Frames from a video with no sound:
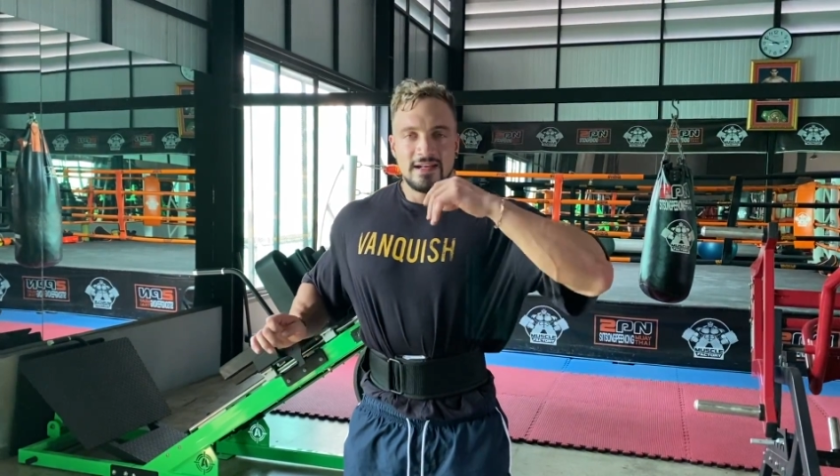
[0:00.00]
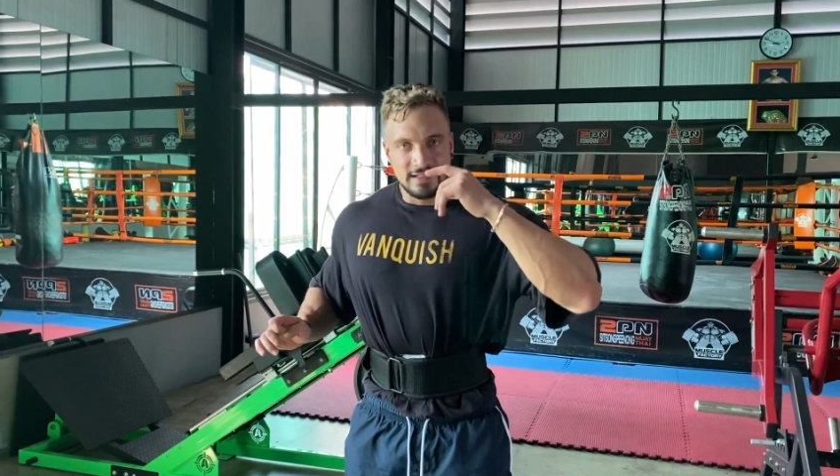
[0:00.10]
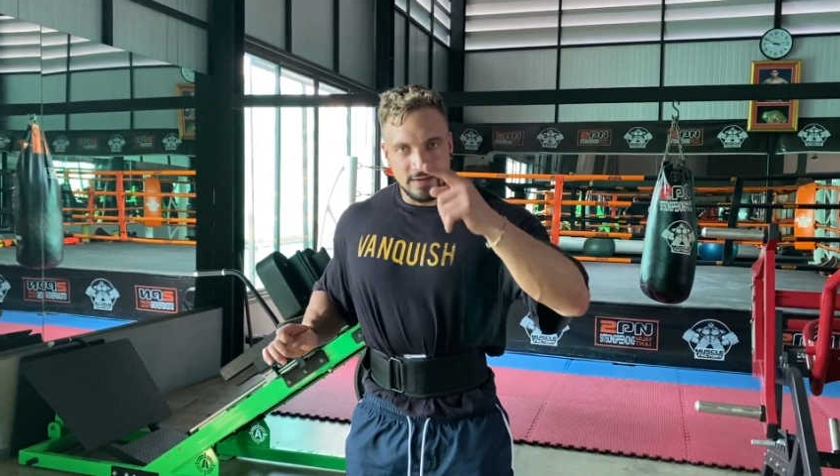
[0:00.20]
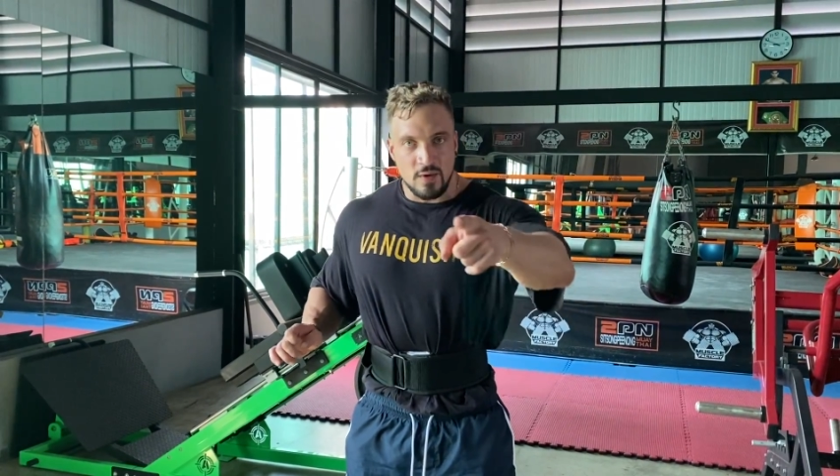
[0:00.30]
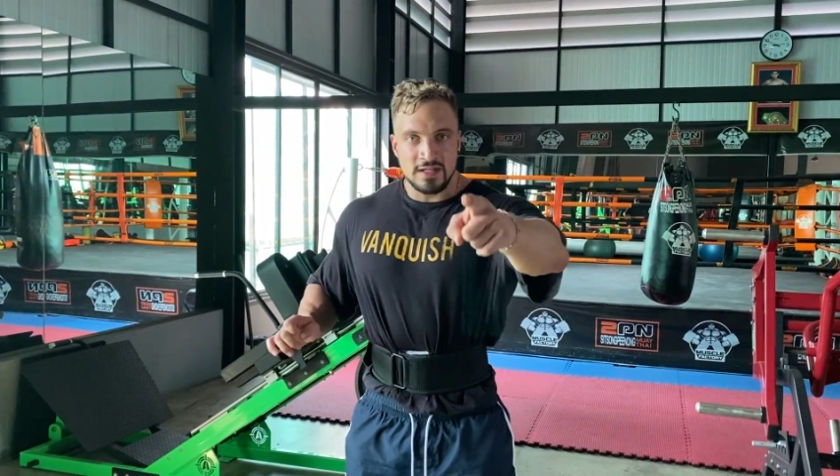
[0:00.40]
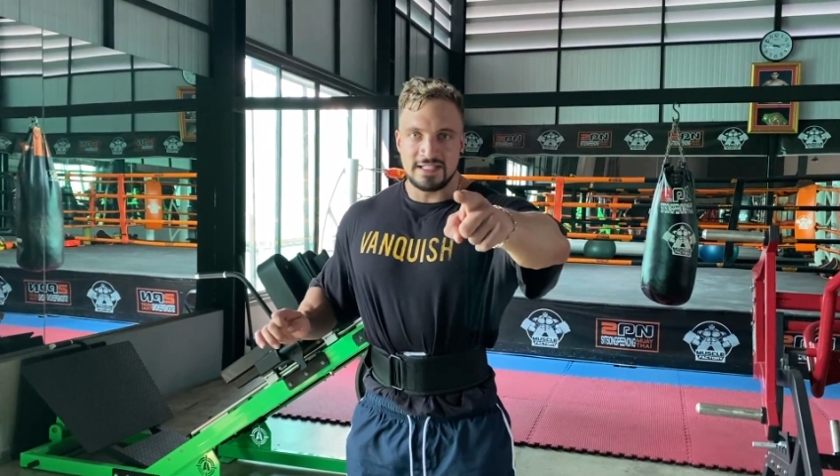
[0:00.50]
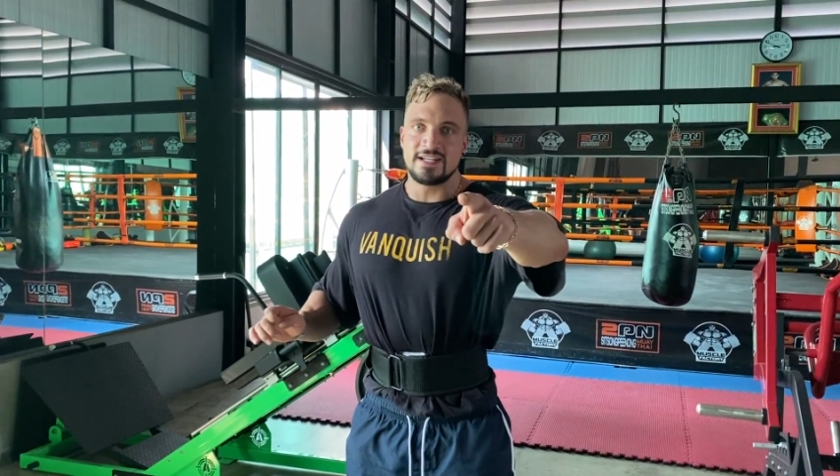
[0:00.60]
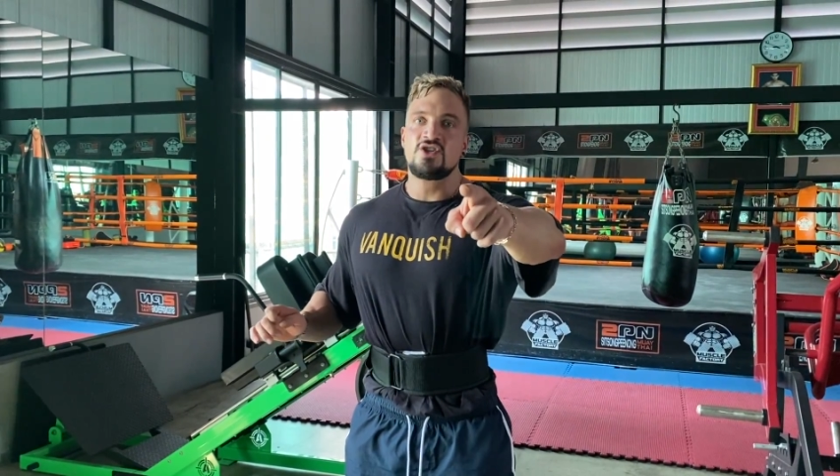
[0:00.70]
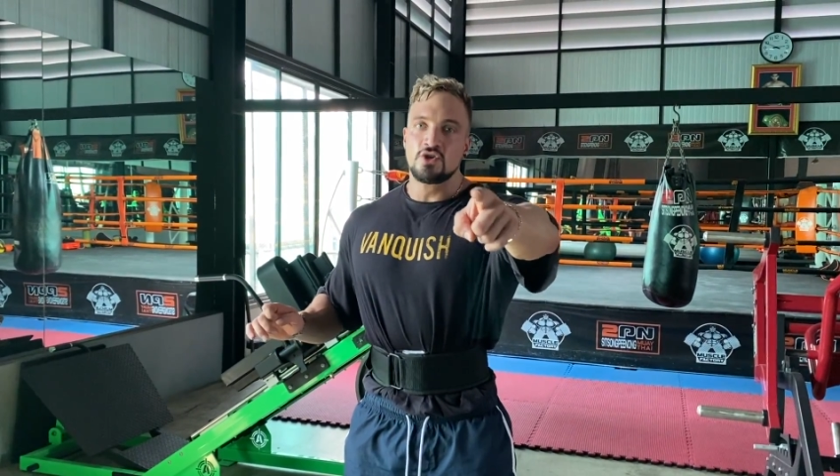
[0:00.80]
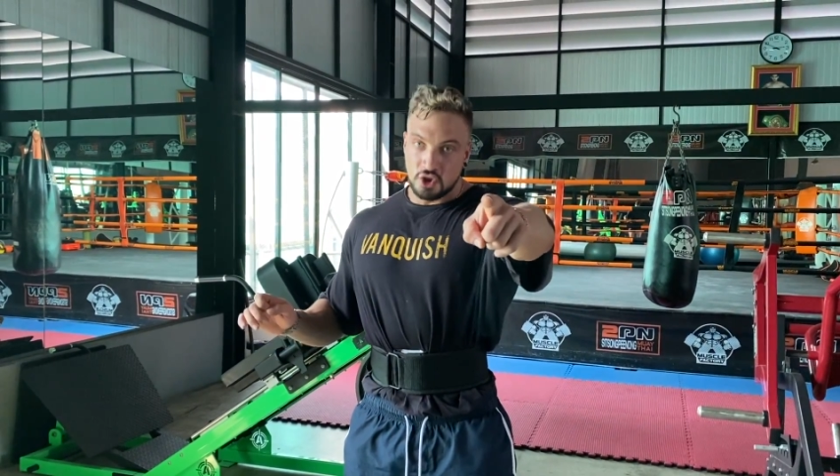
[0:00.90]
The ones that
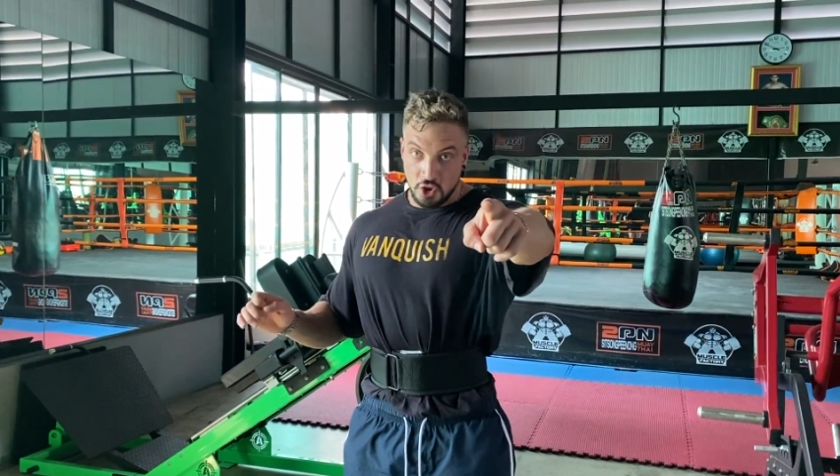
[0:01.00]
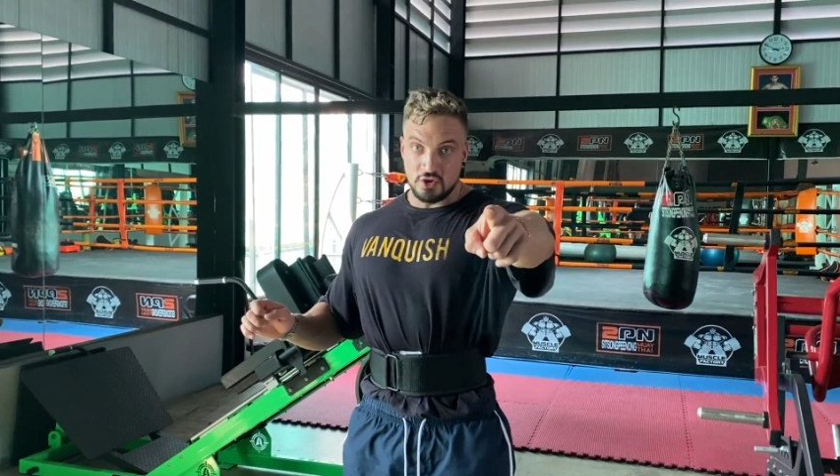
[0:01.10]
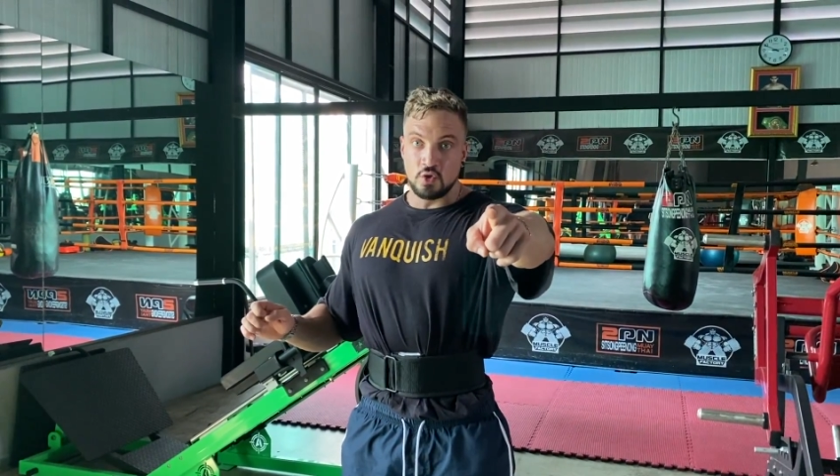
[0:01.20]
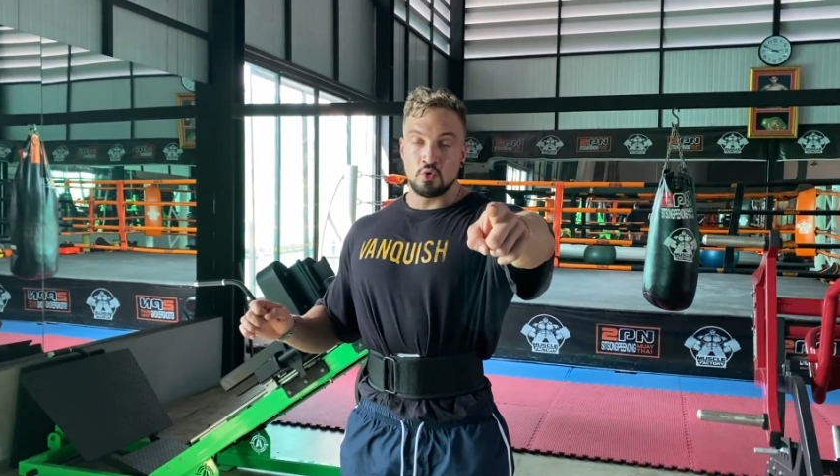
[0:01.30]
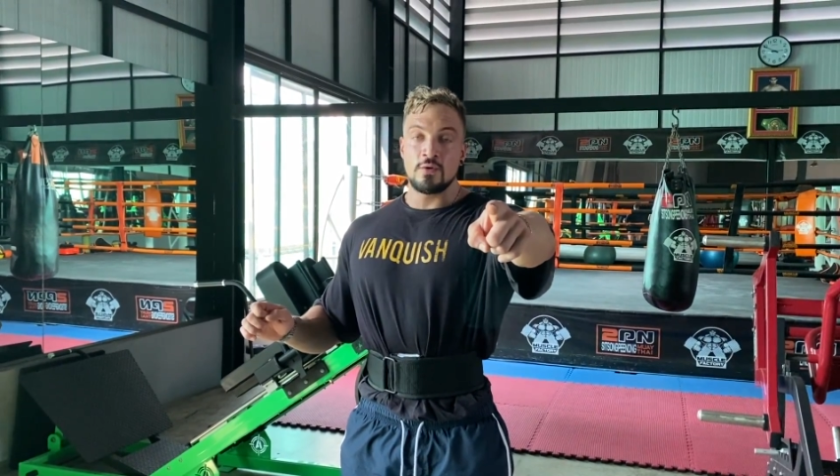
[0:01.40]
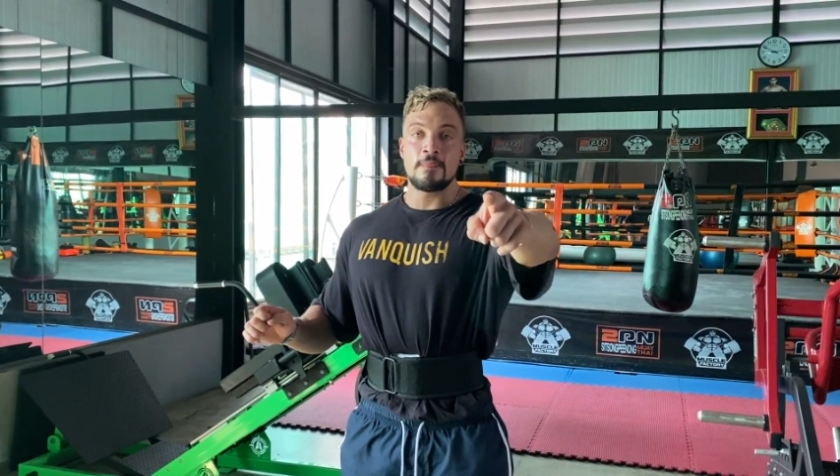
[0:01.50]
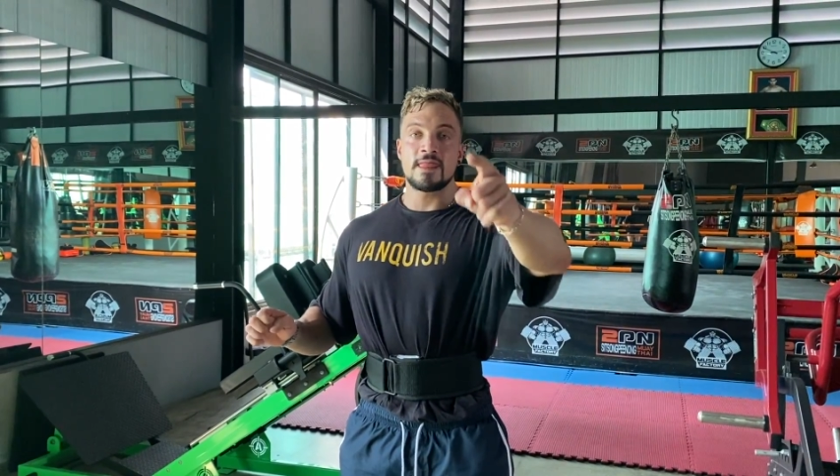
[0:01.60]
you should do.